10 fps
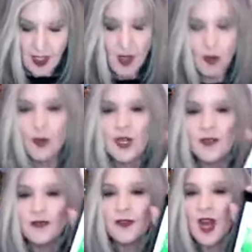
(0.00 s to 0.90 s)
Rhea
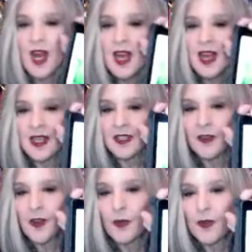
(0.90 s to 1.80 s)
Fry. You
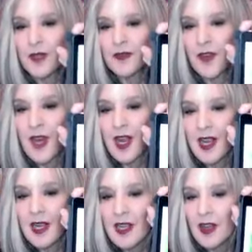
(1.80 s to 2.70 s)
know Rhea Fry?
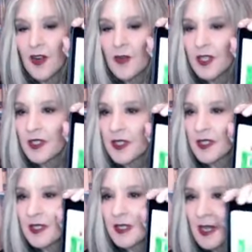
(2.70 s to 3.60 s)
Oh my
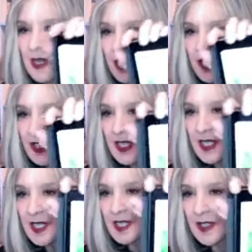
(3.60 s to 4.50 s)
goodness,
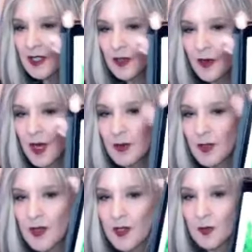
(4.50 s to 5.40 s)
she is incredible.
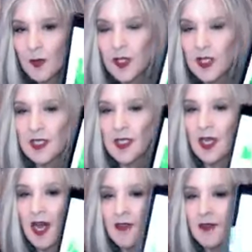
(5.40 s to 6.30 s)
In this book, Until I